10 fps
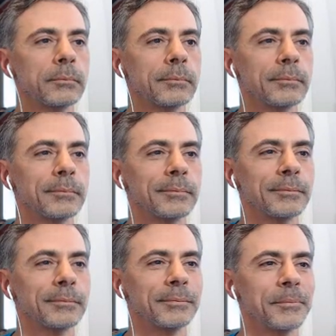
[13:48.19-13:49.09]

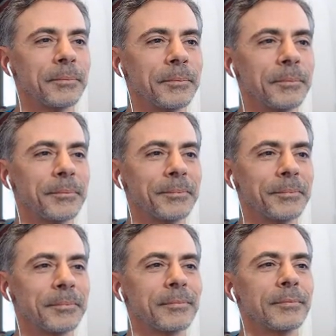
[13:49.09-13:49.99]

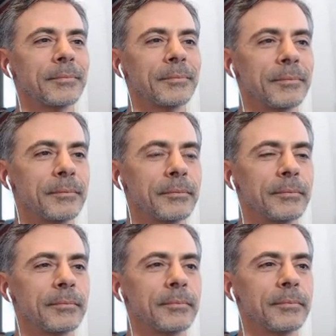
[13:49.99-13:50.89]

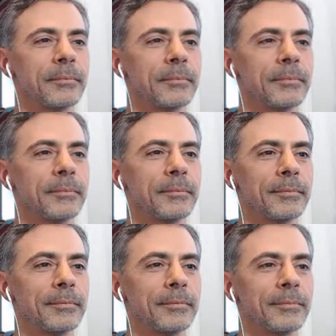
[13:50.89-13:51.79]

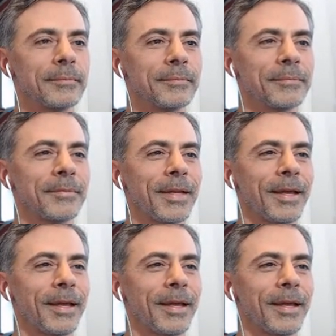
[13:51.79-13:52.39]
No words are spoken by the person on screen.